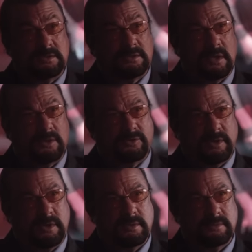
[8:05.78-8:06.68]
Not in
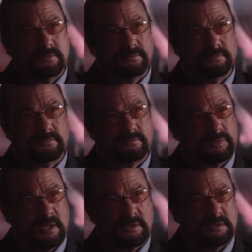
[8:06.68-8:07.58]
so many words,
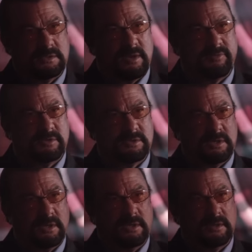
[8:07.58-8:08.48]
but it's Seagal.
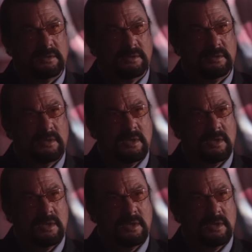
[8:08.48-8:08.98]
That's exactly what he